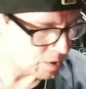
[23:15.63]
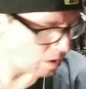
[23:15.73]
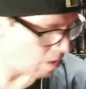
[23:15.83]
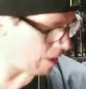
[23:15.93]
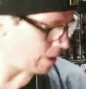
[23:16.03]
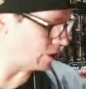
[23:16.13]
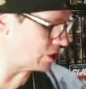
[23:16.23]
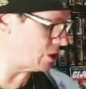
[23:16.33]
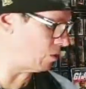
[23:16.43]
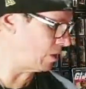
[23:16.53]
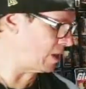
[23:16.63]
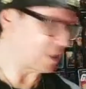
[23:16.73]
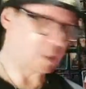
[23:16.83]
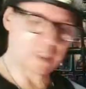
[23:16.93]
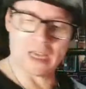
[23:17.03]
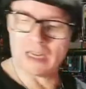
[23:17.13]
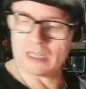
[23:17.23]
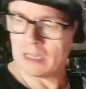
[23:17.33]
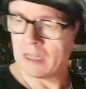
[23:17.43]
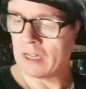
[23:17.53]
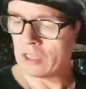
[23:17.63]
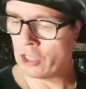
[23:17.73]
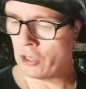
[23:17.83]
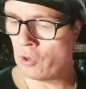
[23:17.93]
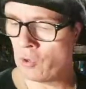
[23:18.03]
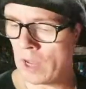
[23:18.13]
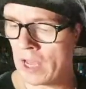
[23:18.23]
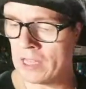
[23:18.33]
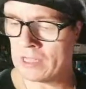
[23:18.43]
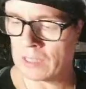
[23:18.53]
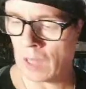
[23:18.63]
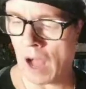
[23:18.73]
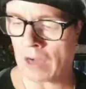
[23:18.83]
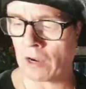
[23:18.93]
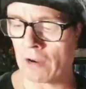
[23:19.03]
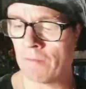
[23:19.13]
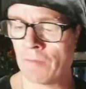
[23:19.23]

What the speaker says: All right, so let's get to his locker.